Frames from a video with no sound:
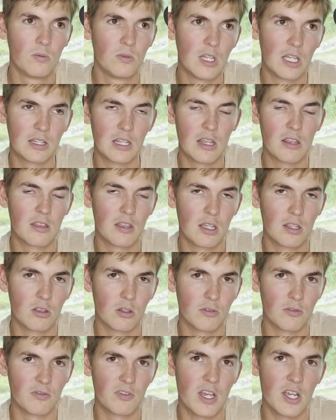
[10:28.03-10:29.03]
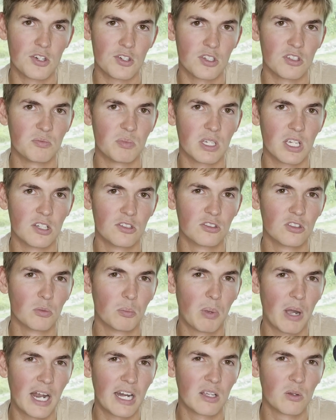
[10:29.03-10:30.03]
that they think they're fish, is because they're
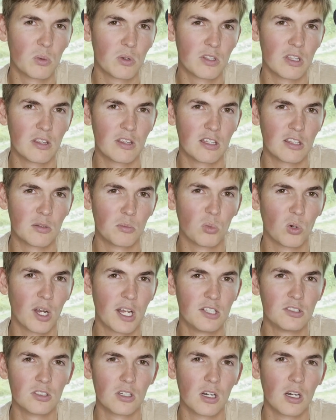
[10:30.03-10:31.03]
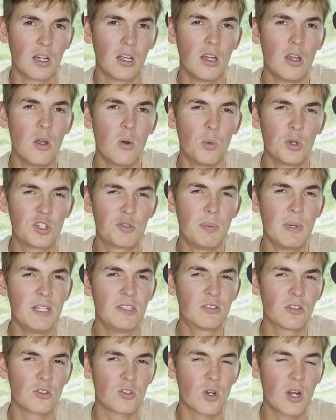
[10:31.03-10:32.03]
biting where they think the brains are which
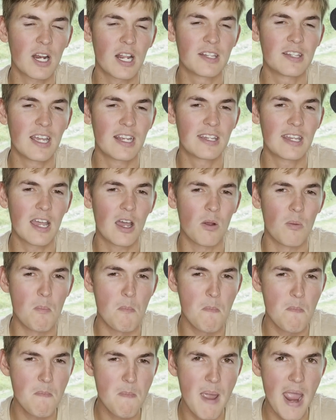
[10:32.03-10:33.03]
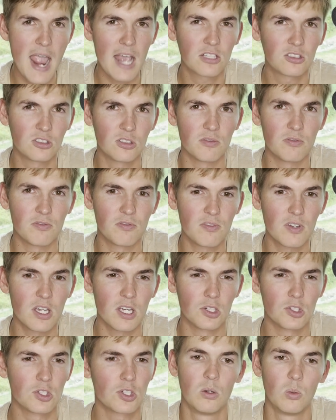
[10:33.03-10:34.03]
means they're trying to take down massive
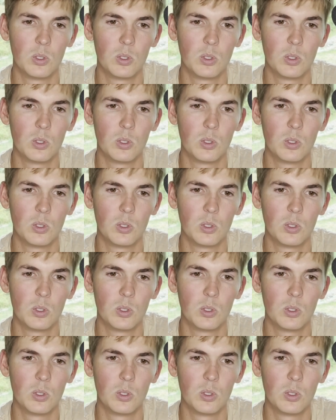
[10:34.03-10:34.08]
fish,